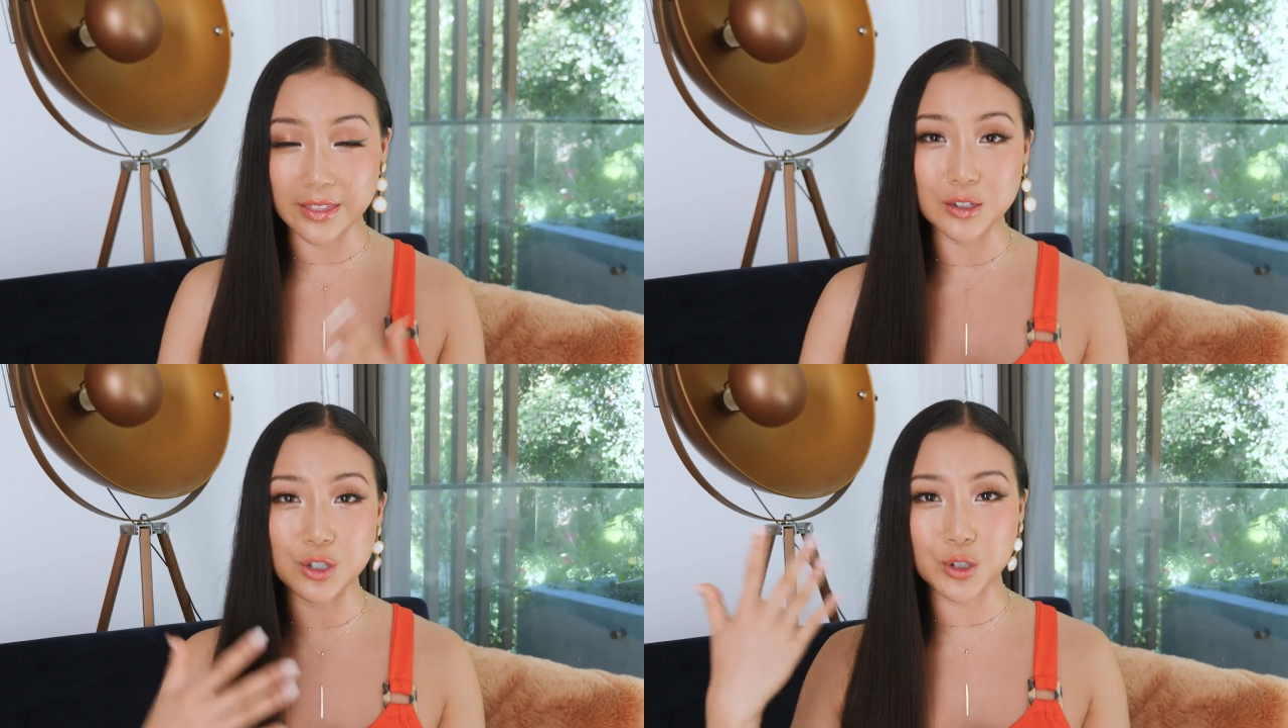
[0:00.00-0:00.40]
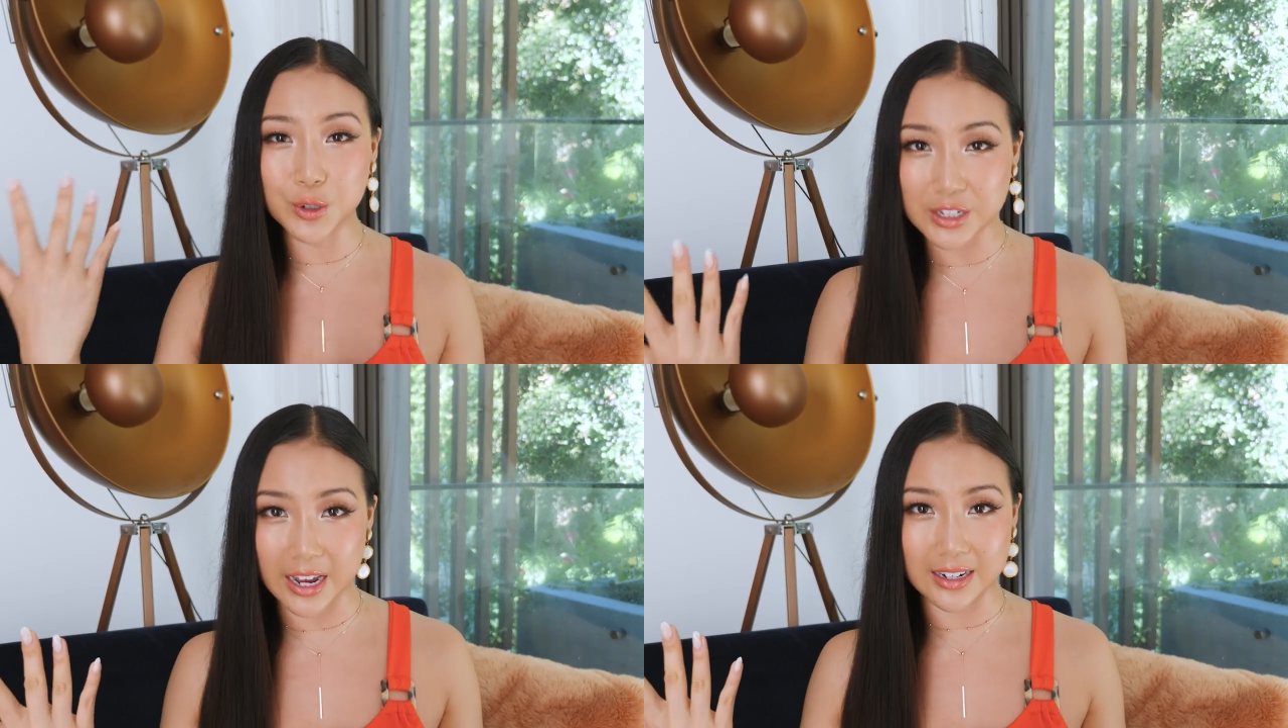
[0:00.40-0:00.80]
and the
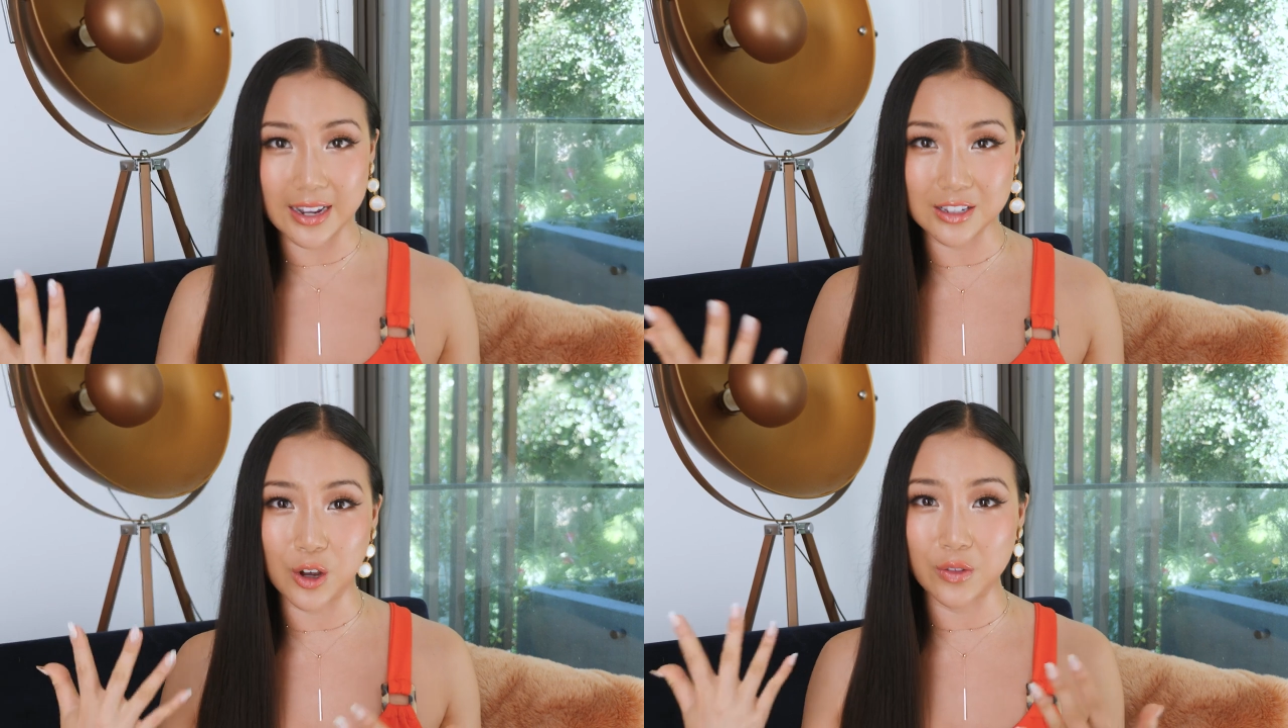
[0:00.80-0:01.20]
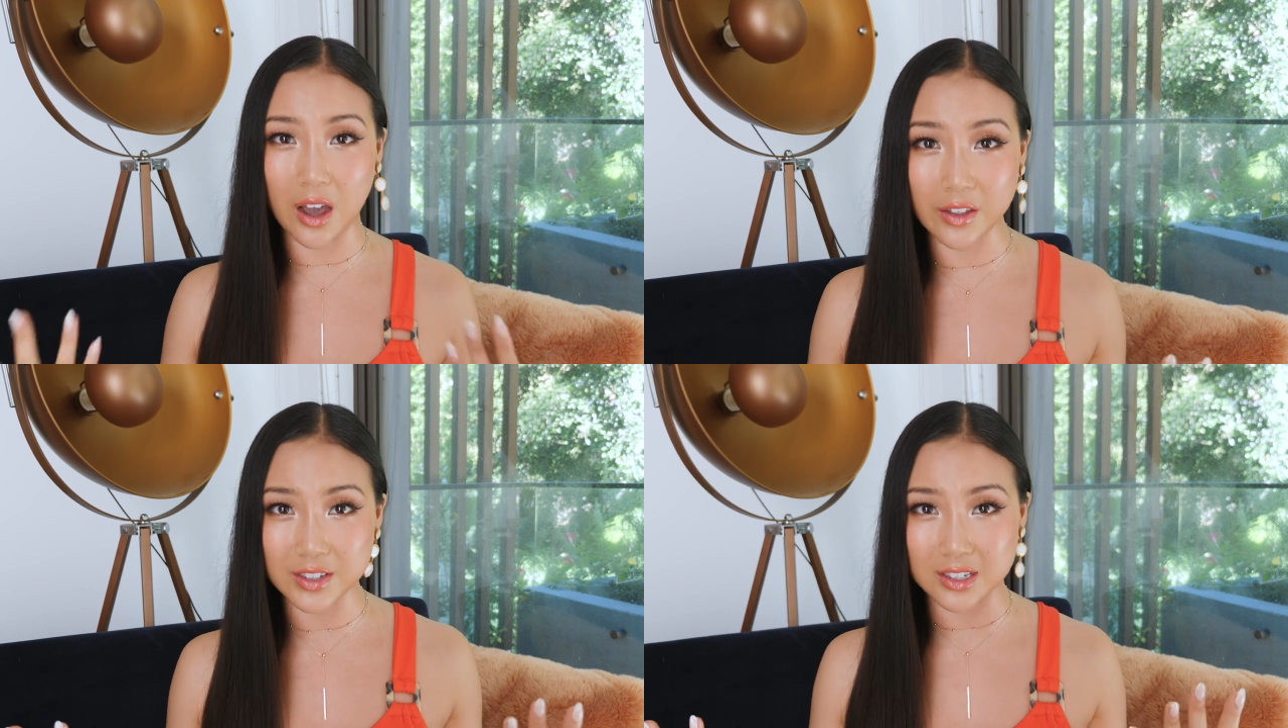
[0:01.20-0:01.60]
do techniques on
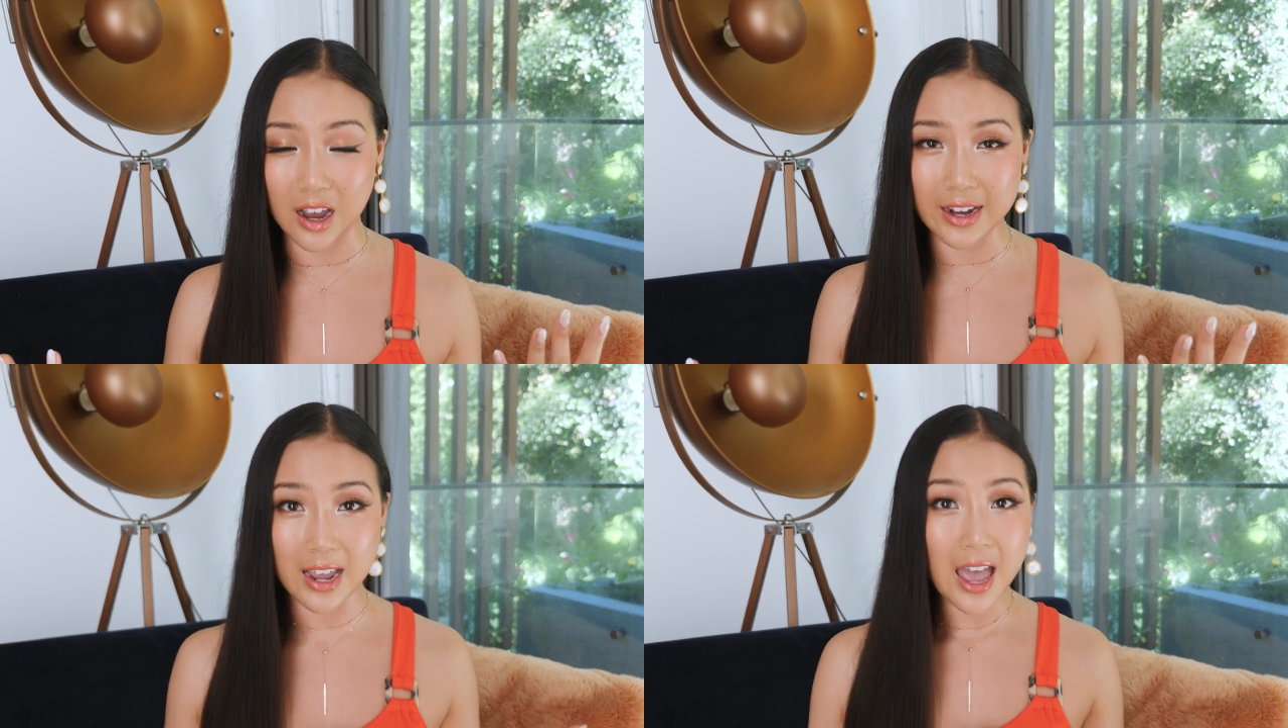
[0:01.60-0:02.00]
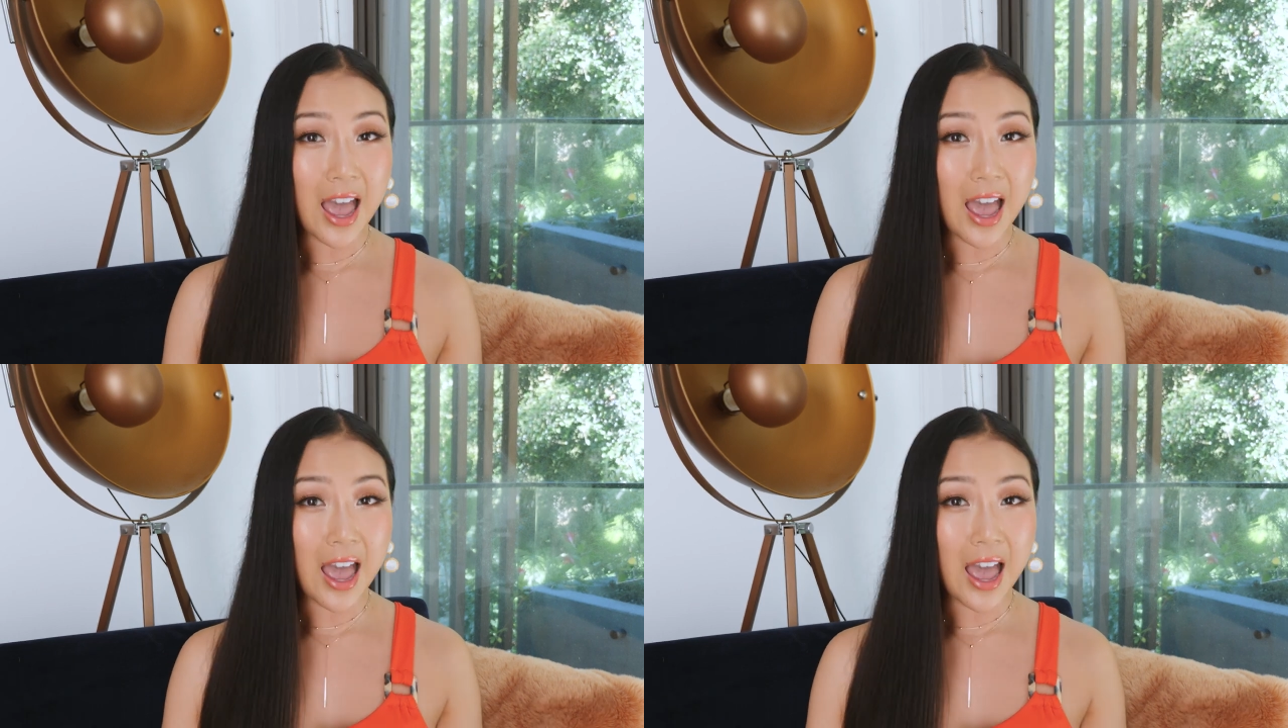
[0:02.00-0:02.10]
the other side.